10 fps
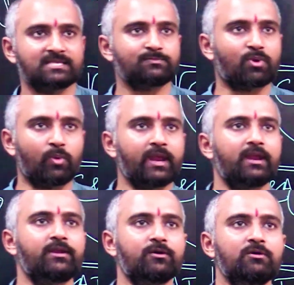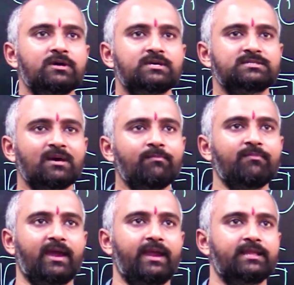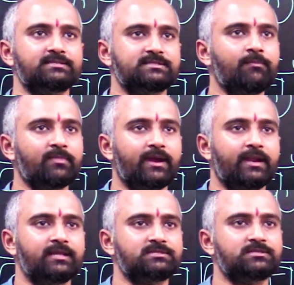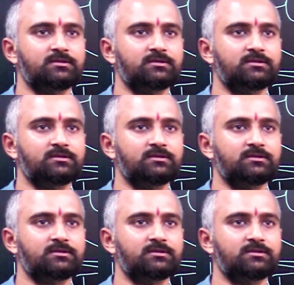provided you some guidance